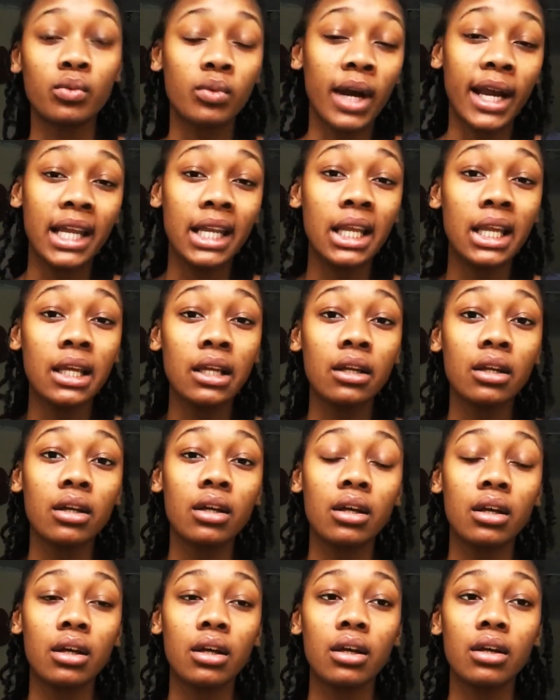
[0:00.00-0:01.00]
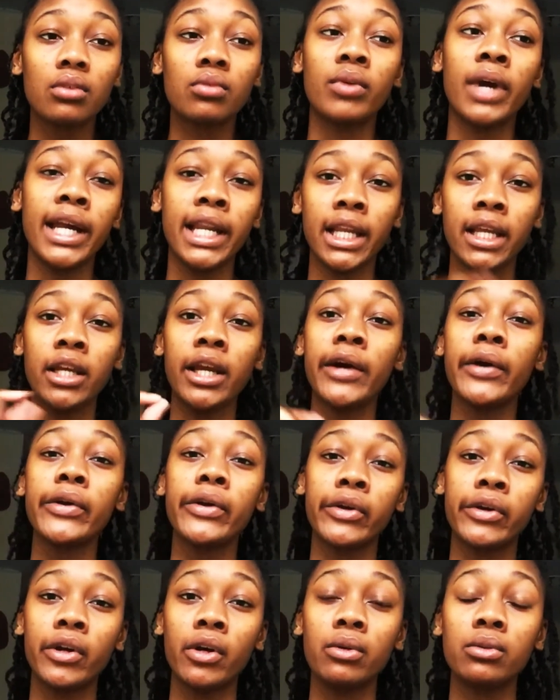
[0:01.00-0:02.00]
writing out
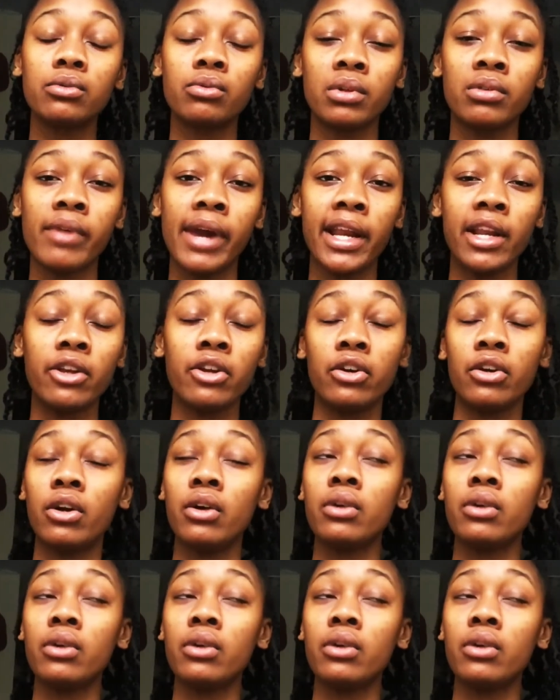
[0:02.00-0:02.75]
your notes, rewriting your